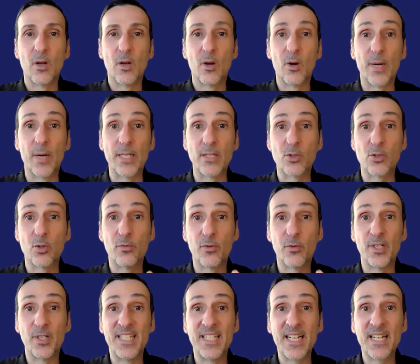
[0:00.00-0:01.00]
All right, so
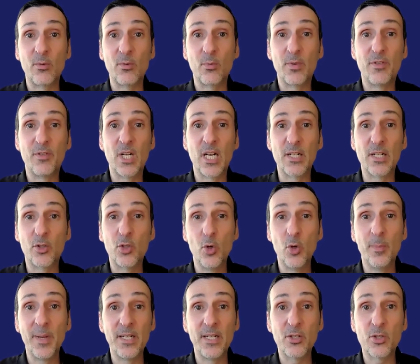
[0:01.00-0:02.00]
for debt, we've got two
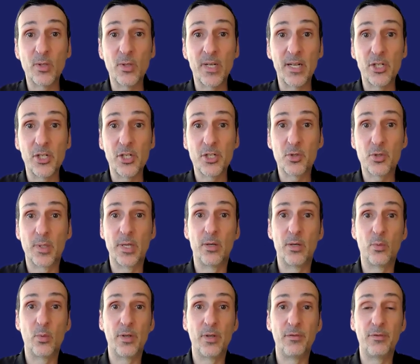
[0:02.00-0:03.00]
main strategies we're going
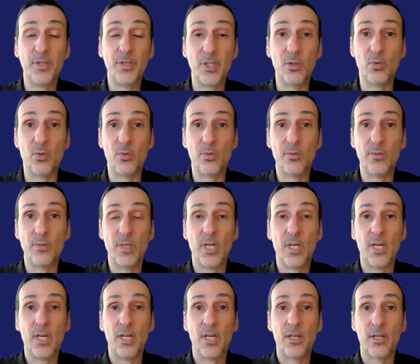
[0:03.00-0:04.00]
to review.
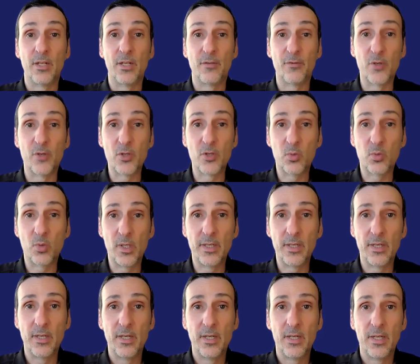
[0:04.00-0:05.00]
The first
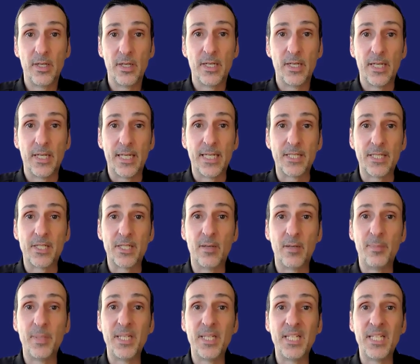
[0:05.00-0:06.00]
one is going to
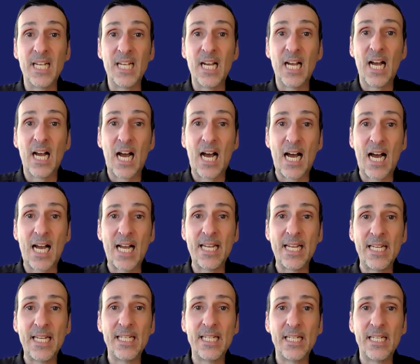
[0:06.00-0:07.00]
be the
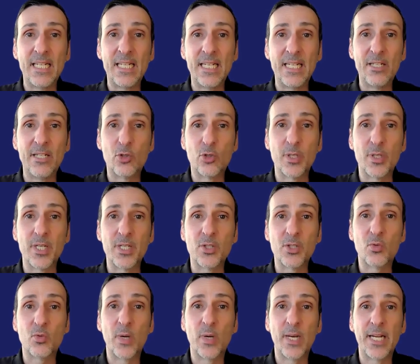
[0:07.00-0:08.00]
high
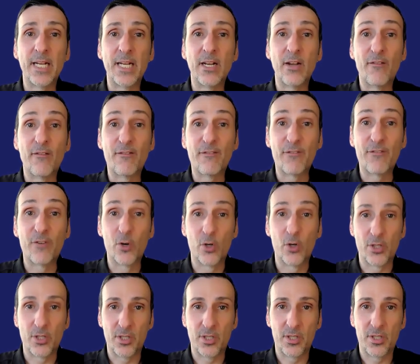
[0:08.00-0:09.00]
interest rate
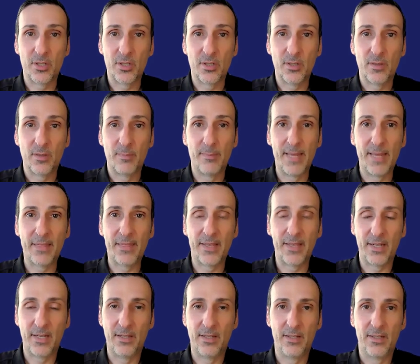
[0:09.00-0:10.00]
first
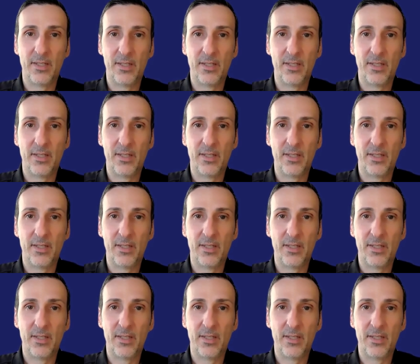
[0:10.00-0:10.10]
method.